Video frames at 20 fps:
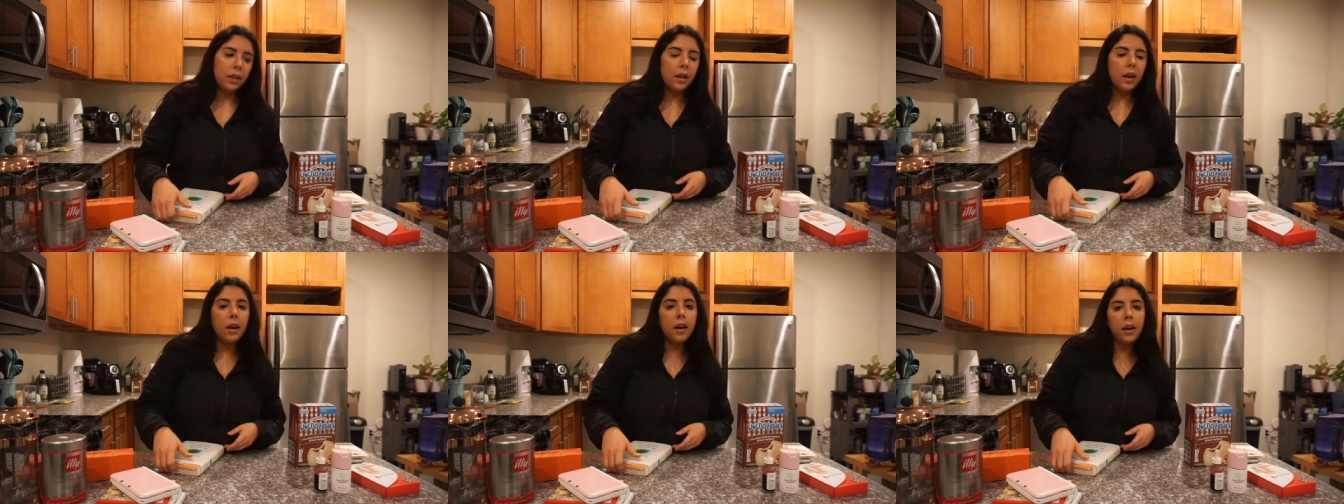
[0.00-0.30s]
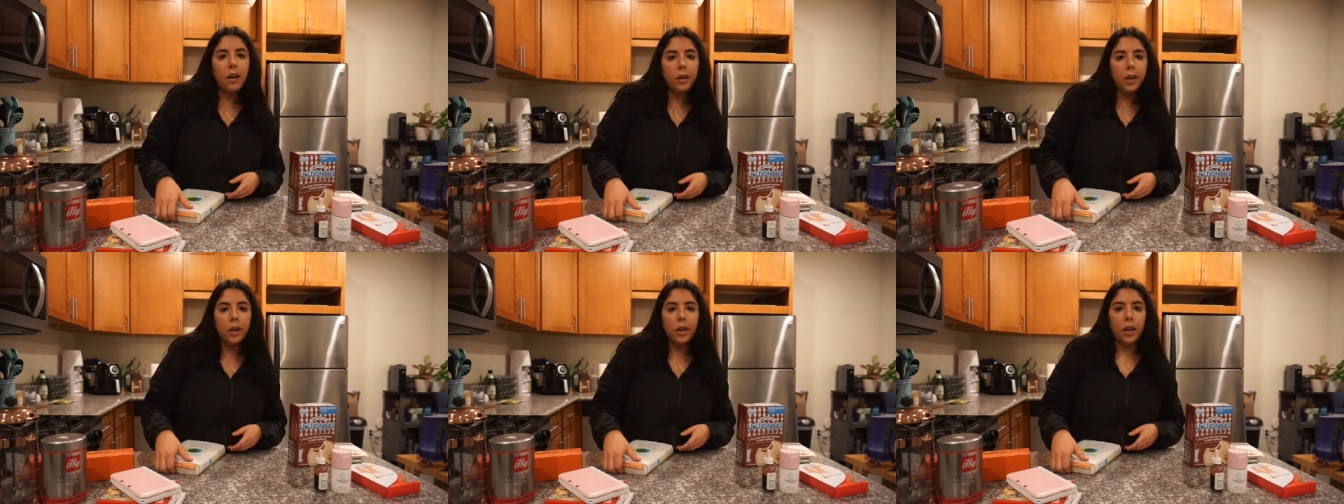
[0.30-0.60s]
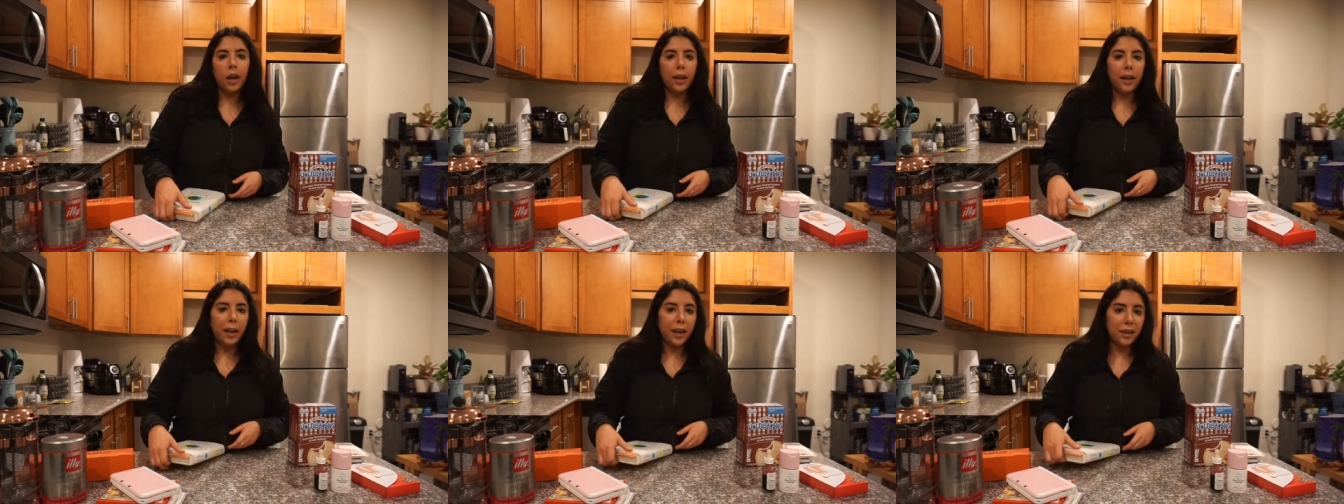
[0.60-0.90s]
I don't know, you're
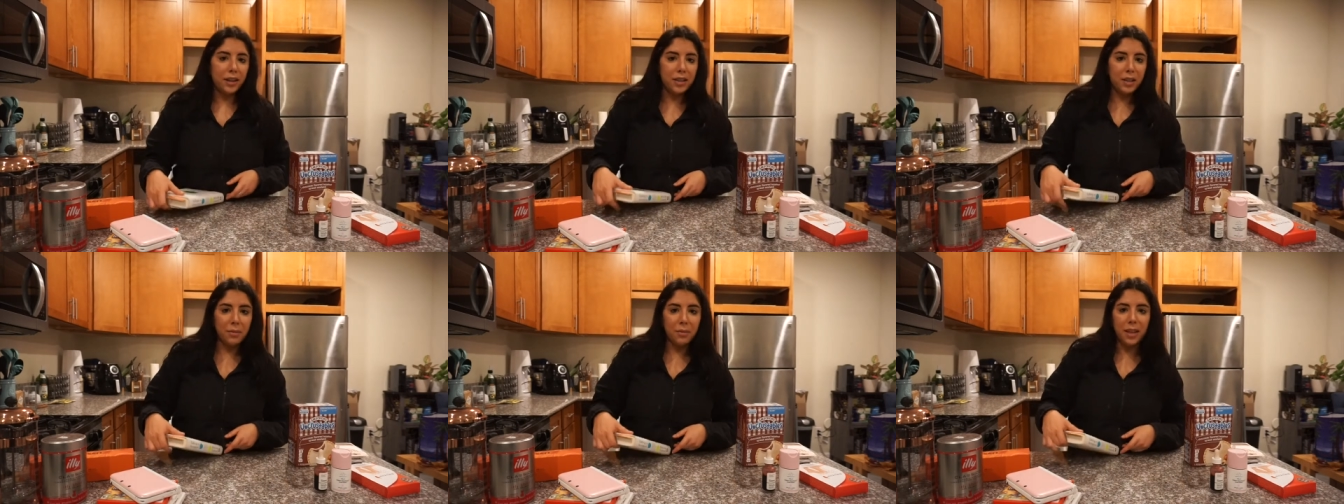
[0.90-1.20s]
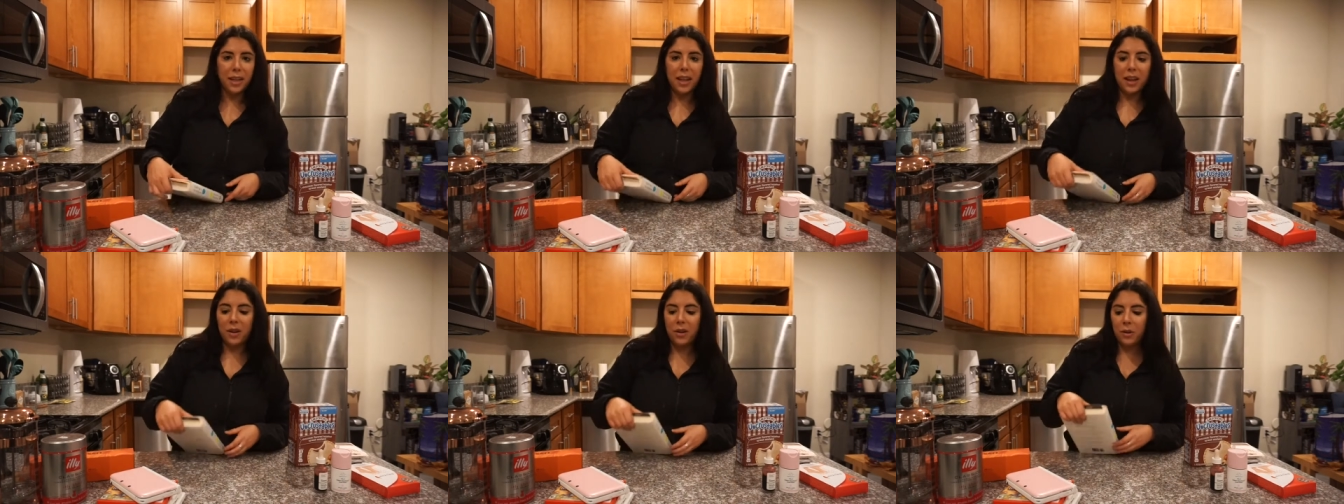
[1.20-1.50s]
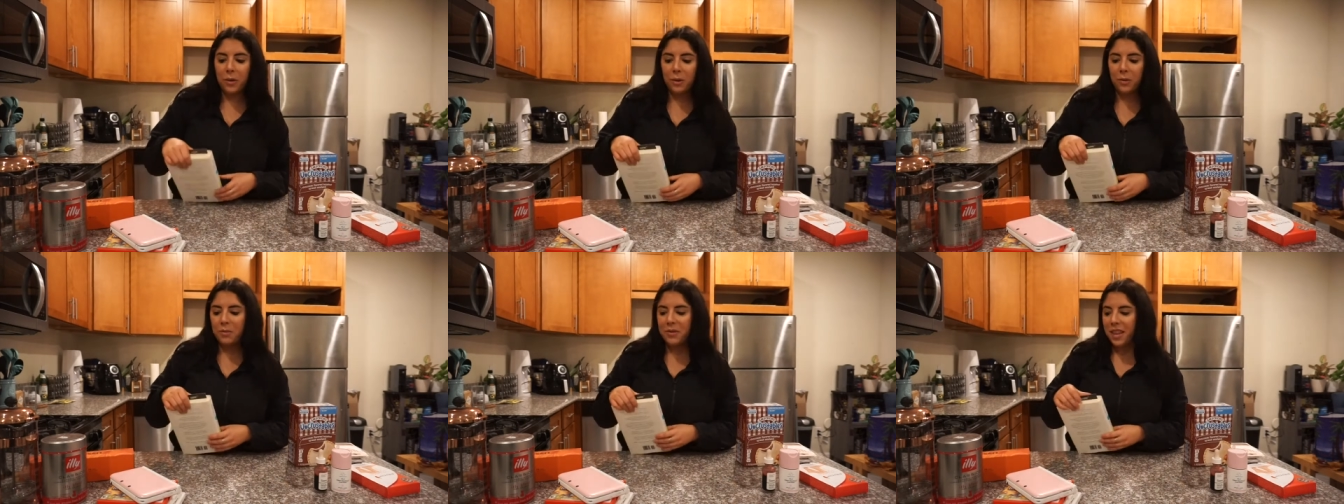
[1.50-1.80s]
cooking or something at
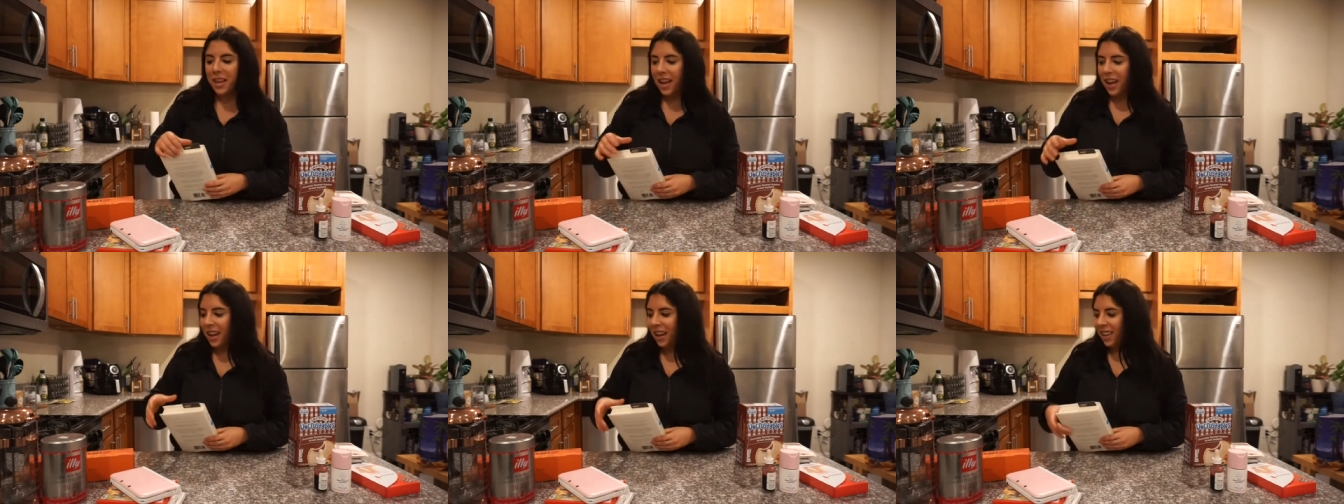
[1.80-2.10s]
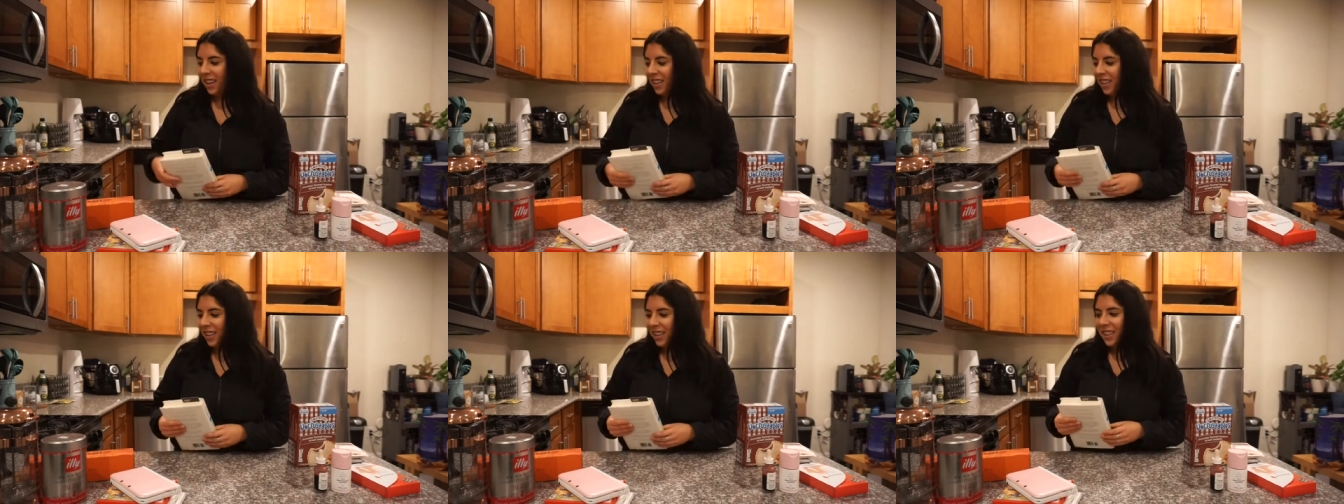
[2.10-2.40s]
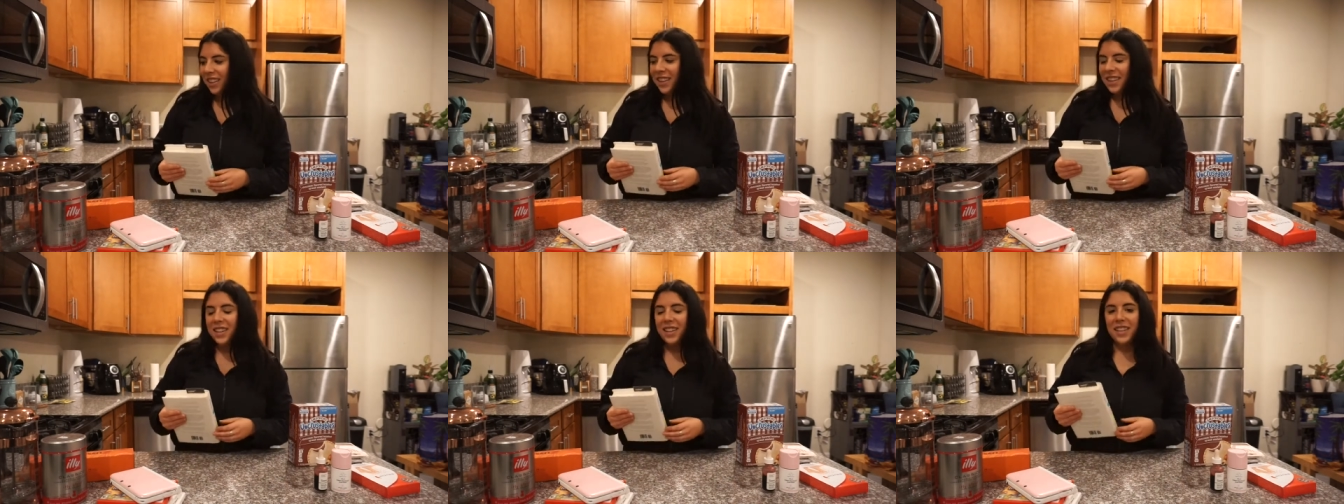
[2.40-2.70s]
home, then
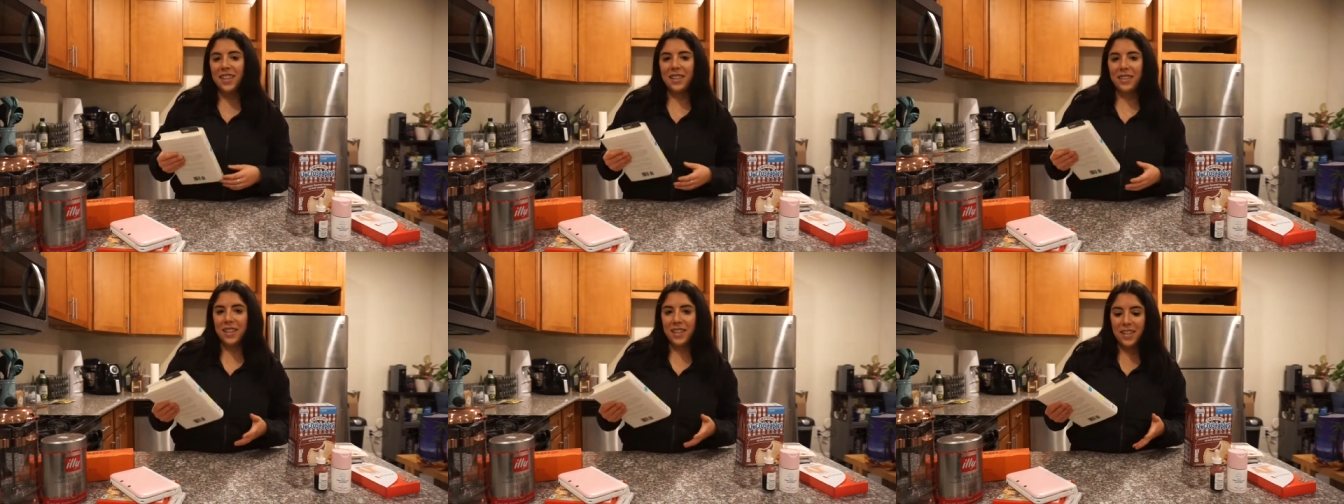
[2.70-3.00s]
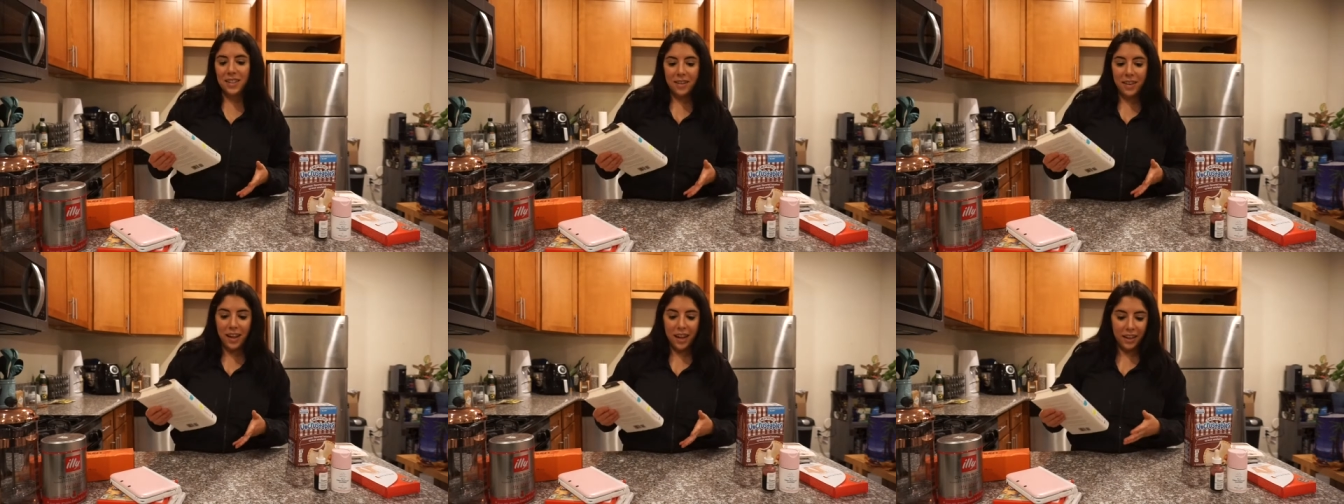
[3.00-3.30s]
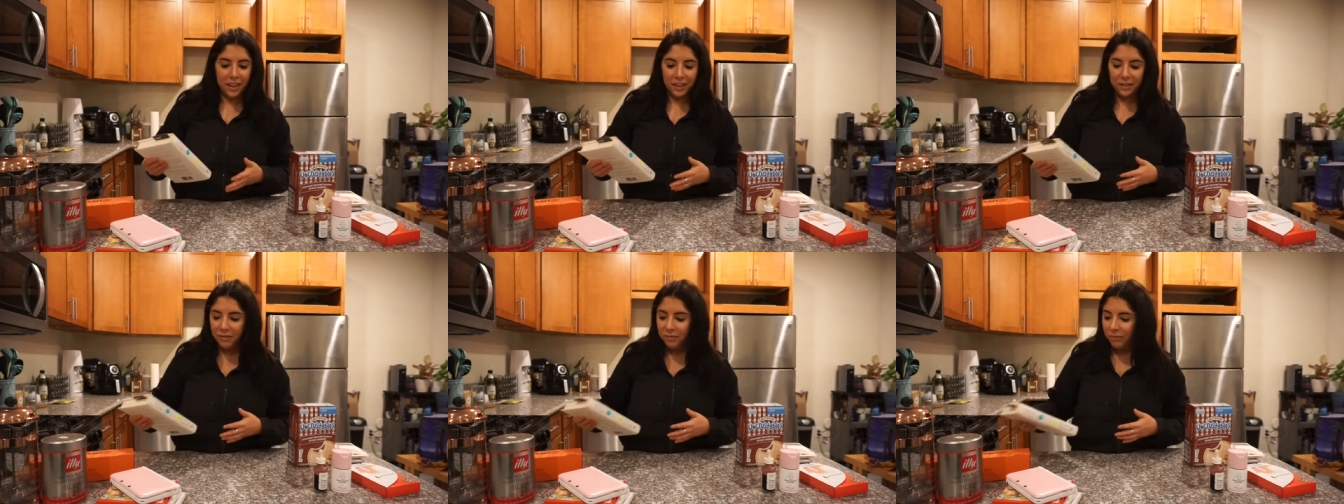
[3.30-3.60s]
you could do
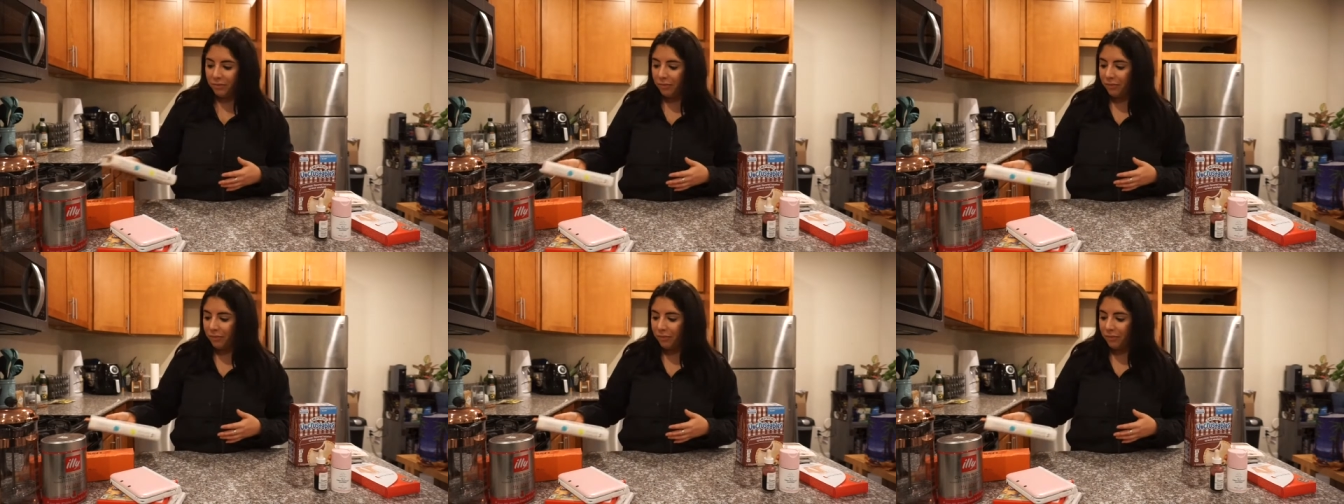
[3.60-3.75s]
that.